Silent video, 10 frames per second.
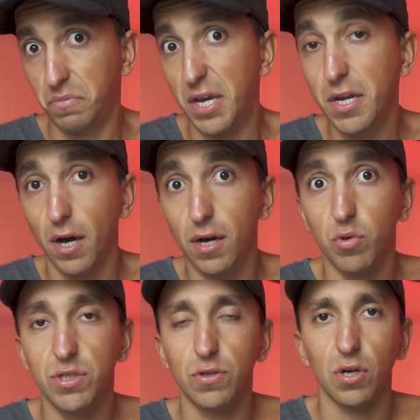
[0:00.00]
data,
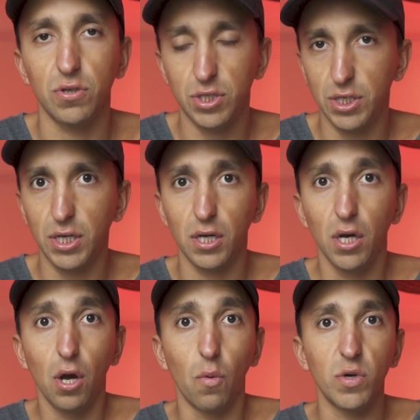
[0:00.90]
once you start seeing
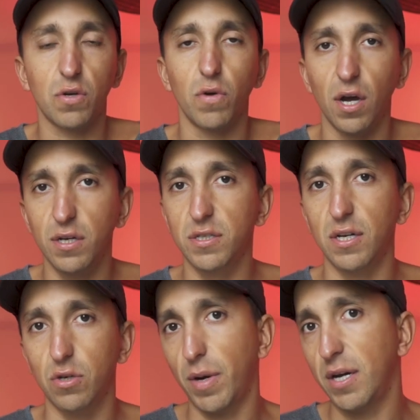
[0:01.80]
what's going on inside
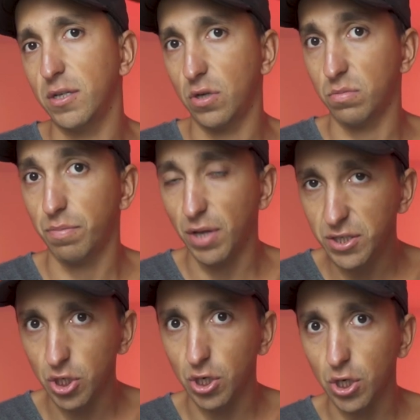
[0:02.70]
your body in terms of blood
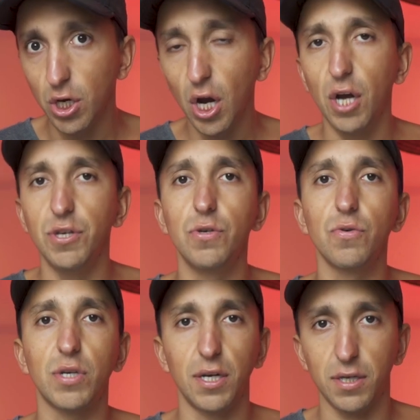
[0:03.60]
sugar, you
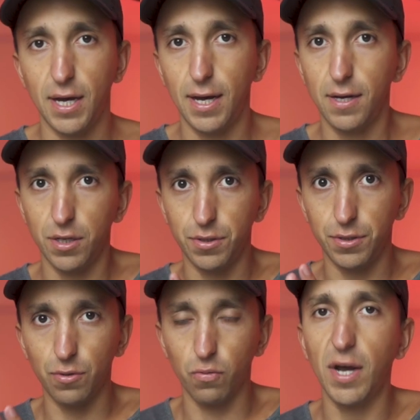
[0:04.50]
can get
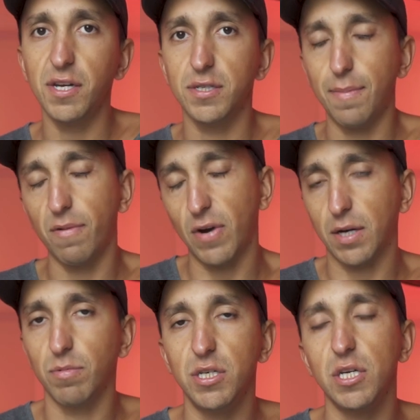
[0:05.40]
the right type of
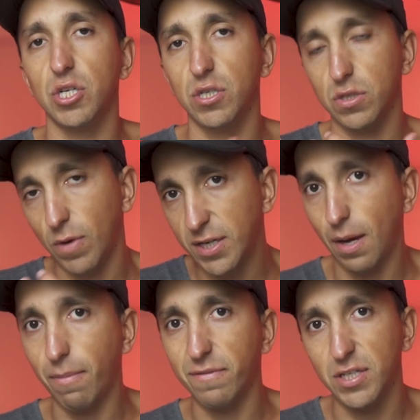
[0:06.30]
recommendations, the right
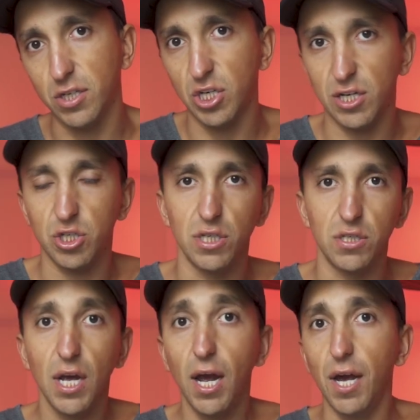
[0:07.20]
type of
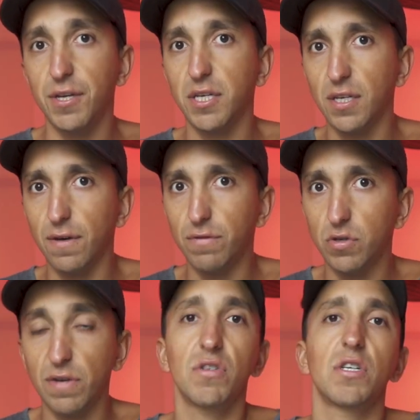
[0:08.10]
suggestions. They can give you
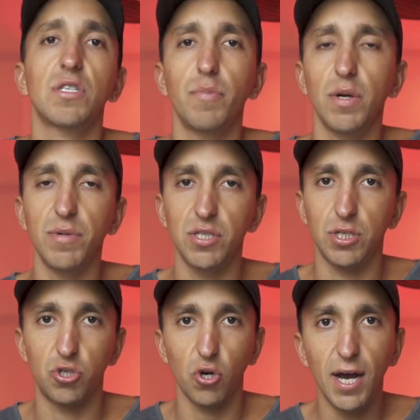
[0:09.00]
different experiments
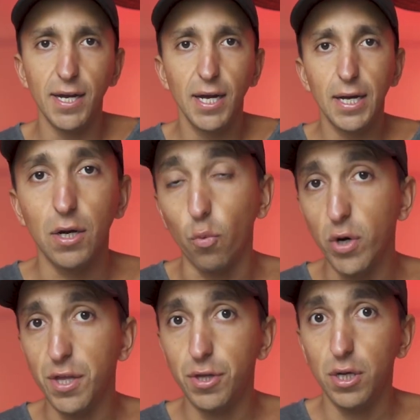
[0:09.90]
to try
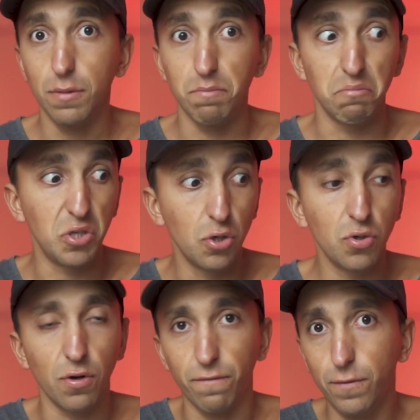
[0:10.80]
with you,
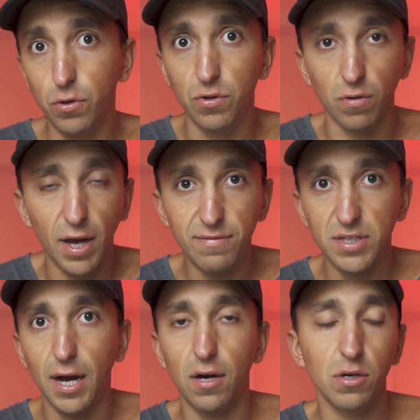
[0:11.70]
your food, your
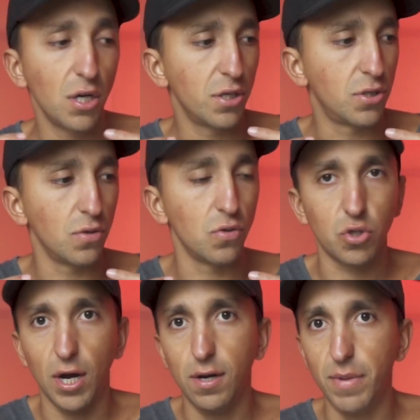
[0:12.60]
lifestyle to
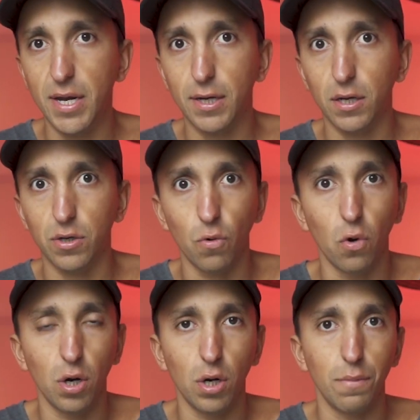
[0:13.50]
try to make
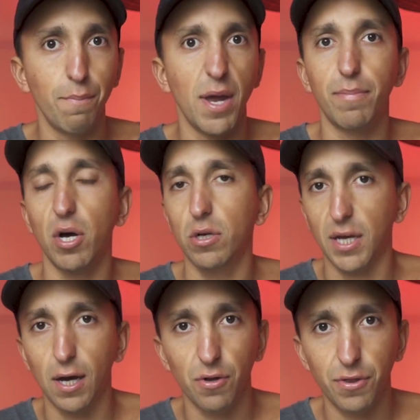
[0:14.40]
your metabolic
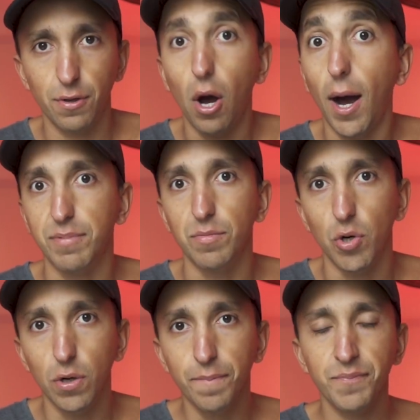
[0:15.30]
health
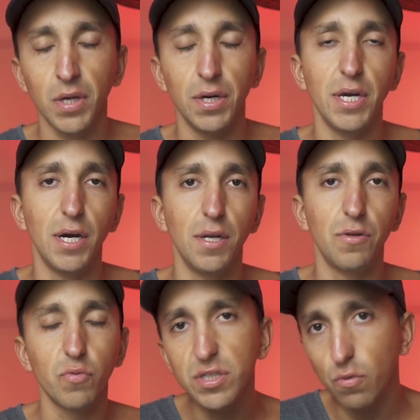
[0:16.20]
optimal. And
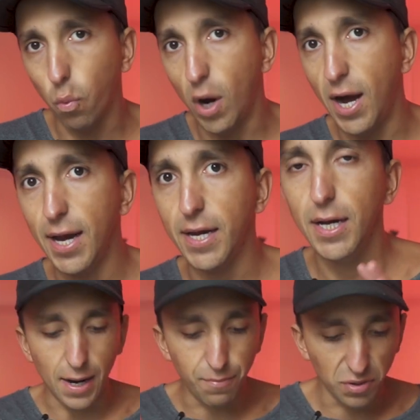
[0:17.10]
the reason why
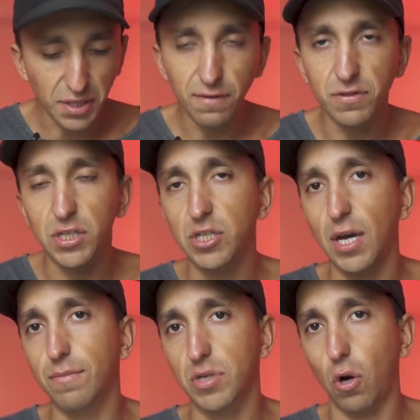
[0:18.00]
I believe
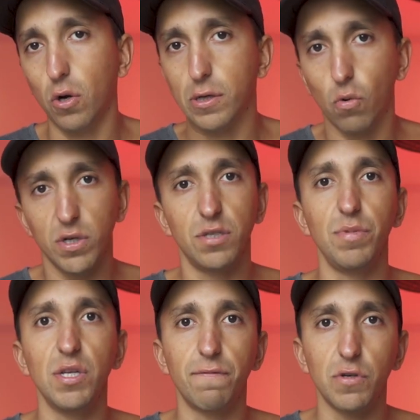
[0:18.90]
CGMs are going to
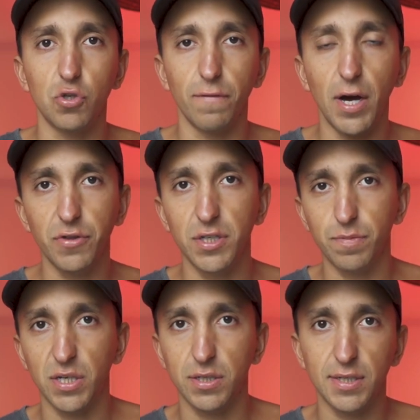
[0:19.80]
be the future of health is
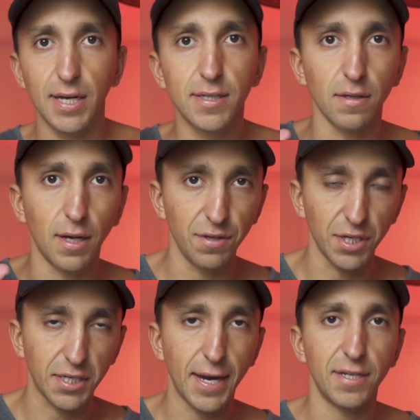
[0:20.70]
because it takes a lot of the
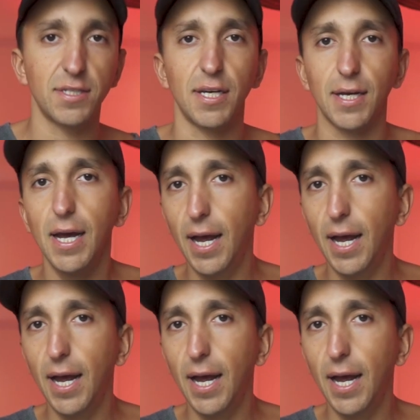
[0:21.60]
guessing